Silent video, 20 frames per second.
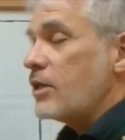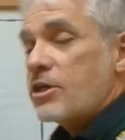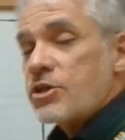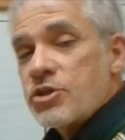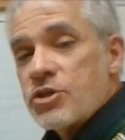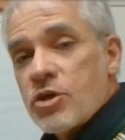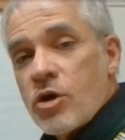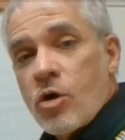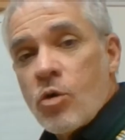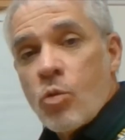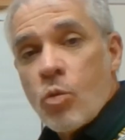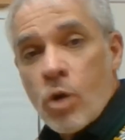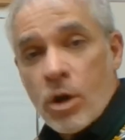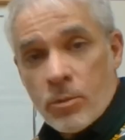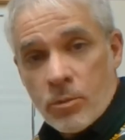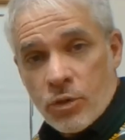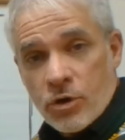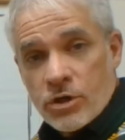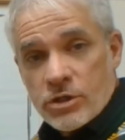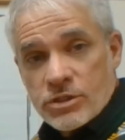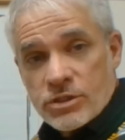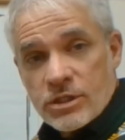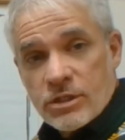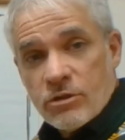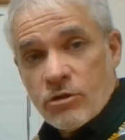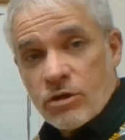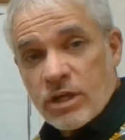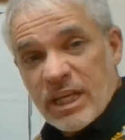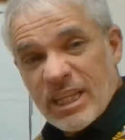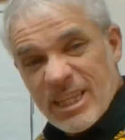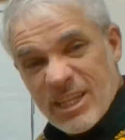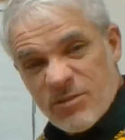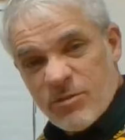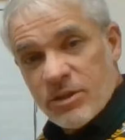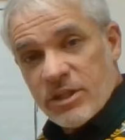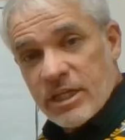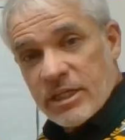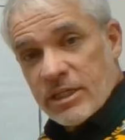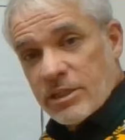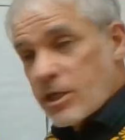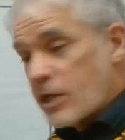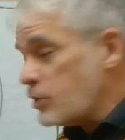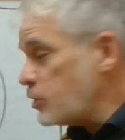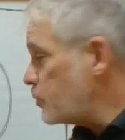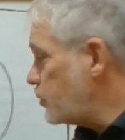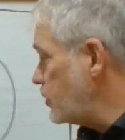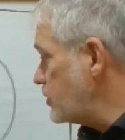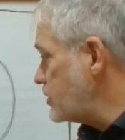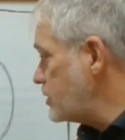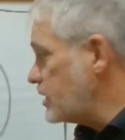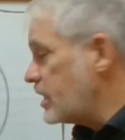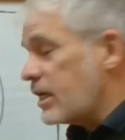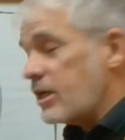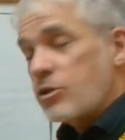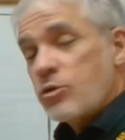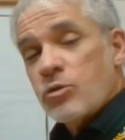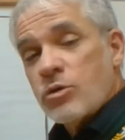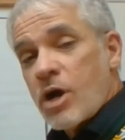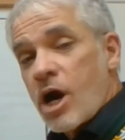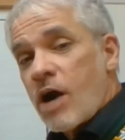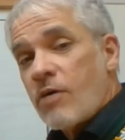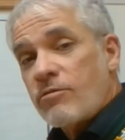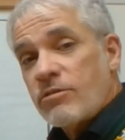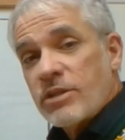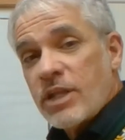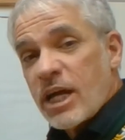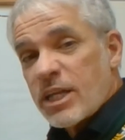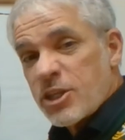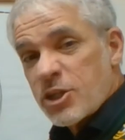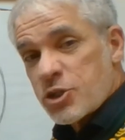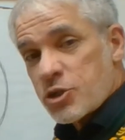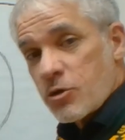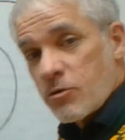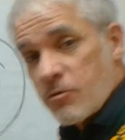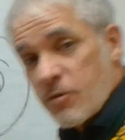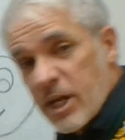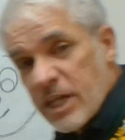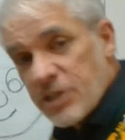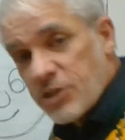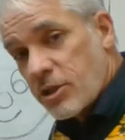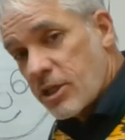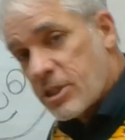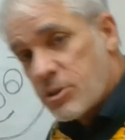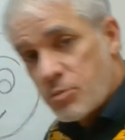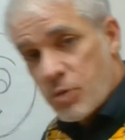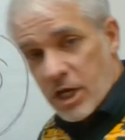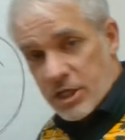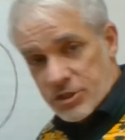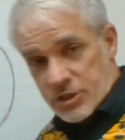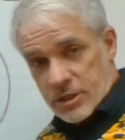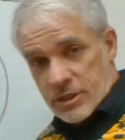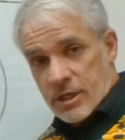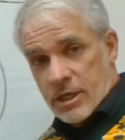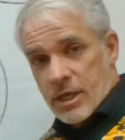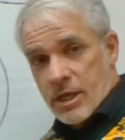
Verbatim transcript: they show one person looking different than another person, they can do an awful lot to show facial expression.